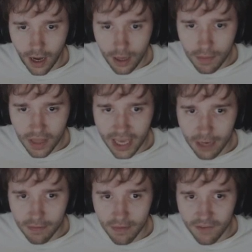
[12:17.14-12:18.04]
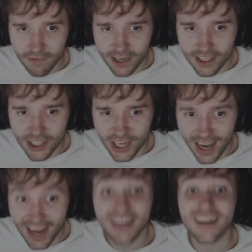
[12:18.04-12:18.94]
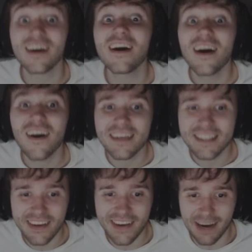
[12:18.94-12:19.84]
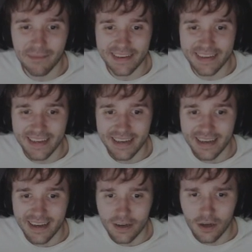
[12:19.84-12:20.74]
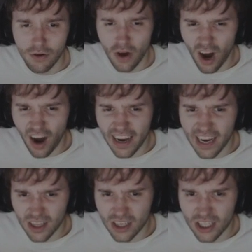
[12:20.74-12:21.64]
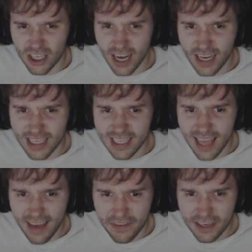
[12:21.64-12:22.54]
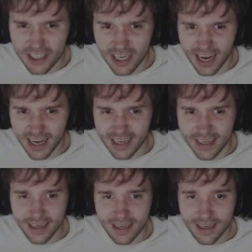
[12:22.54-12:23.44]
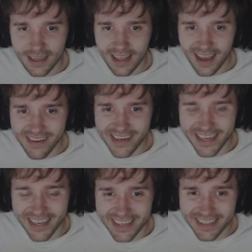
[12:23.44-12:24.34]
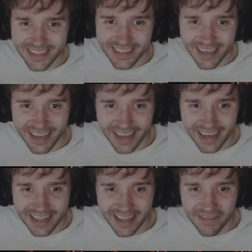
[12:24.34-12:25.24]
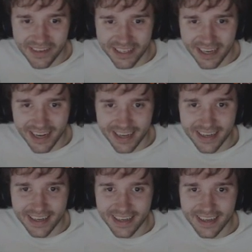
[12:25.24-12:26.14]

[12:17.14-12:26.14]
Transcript: I'm playing with my friend Jack. Oh, he's so happy. No, not Eyeless Jack, it's Laughing Jack. There he is. Hey, Laughing Jack.